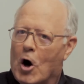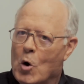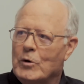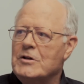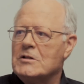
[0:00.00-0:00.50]

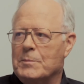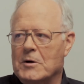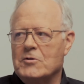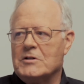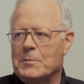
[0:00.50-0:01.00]
only
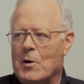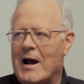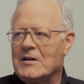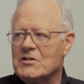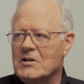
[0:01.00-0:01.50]
supposed to
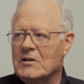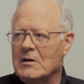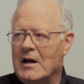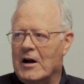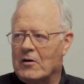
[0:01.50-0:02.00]
practice in the
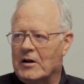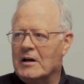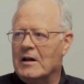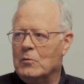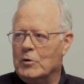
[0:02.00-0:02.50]
area
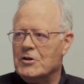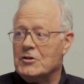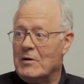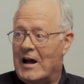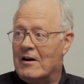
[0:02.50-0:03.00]
in which you
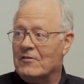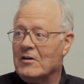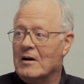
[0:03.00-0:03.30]
have